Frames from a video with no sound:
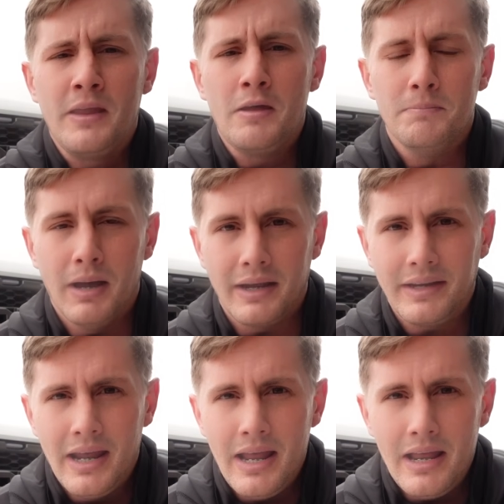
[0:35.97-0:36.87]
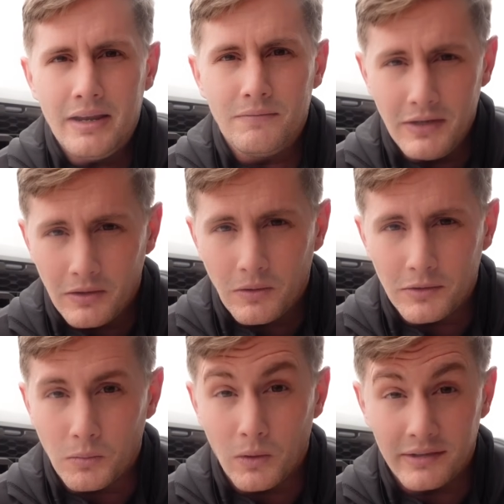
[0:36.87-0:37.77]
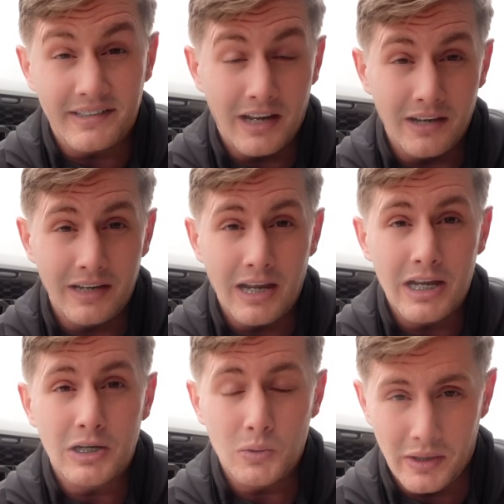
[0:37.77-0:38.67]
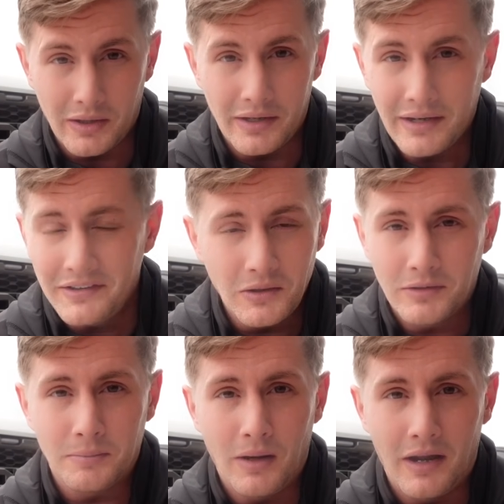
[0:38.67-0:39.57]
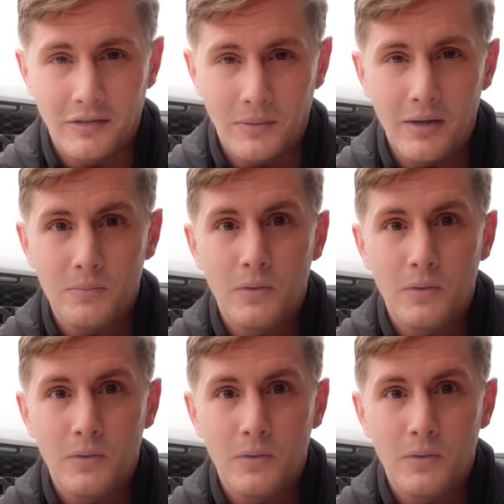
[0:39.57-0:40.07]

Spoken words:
but vehicles were selling quickly, and that's no surprise, right?